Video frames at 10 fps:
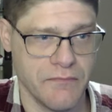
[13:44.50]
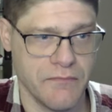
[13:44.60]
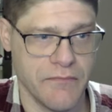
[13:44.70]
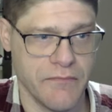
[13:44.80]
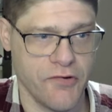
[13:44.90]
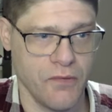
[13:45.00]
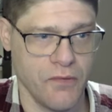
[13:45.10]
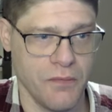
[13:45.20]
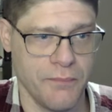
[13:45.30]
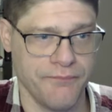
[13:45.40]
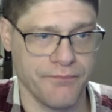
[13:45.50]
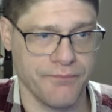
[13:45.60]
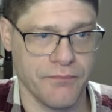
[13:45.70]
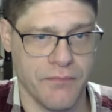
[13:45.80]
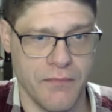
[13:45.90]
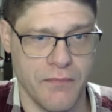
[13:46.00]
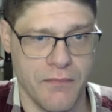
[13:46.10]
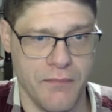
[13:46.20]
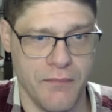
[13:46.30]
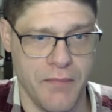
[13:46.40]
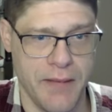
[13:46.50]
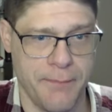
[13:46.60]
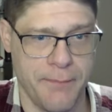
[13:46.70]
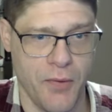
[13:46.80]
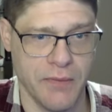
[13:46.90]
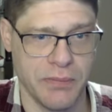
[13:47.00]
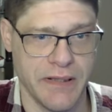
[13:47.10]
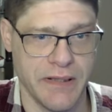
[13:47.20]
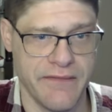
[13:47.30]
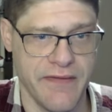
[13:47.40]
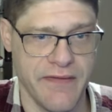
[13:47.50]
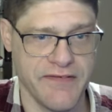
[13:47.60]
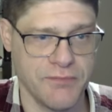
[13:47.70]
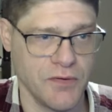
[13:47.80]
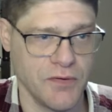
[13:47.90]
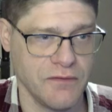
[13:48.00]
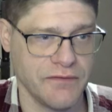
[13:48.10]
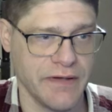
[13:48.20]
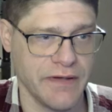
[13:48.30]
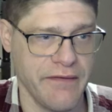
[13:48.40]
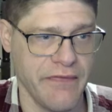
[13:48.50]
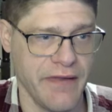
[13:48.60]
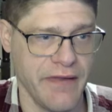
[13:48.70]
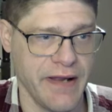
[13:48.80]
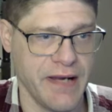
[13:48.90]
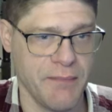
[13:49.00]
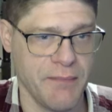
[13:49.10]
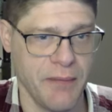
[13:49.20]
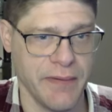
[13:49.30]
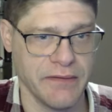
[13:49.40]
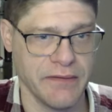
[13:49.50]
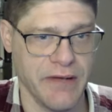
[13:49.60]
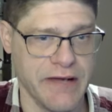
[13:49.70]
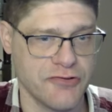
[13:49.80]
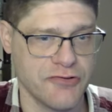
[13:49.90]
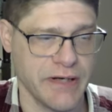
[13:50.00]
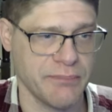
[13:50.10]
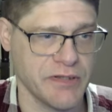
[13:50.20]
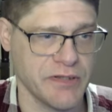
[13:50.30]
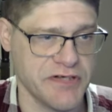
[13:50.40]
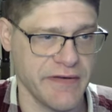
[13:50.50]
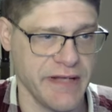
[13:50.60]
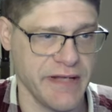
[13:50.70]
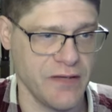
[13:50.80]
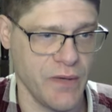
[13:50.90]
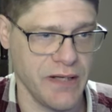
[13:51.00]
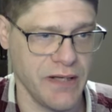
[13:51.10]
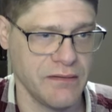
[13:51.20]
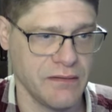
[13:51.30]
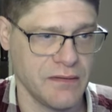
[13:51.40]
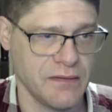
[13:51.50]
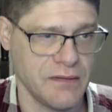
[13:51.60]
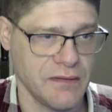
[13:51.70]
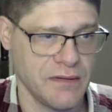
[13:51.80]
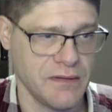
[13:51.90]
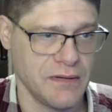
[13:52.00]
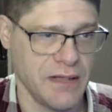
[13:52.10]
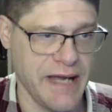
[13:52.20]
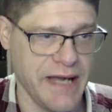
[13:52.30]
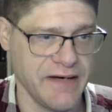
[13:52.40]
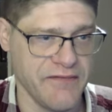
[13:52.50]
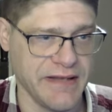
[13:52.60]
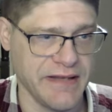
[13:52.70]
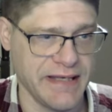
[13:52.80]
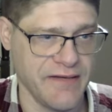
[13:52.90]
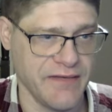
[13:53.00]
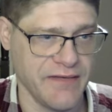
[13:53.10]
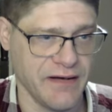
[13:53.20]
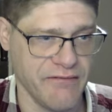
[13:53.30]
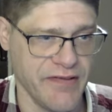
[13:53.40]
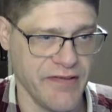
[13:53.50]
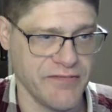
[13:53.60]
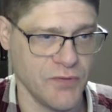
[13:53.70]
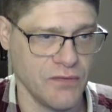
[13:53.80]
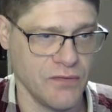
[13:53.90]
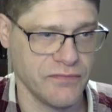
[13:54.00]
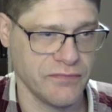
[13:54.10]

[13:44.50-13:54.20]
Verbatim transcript: So my opponent played this move, and then I come up and I try to push the knight away. I didn't think anything of this move,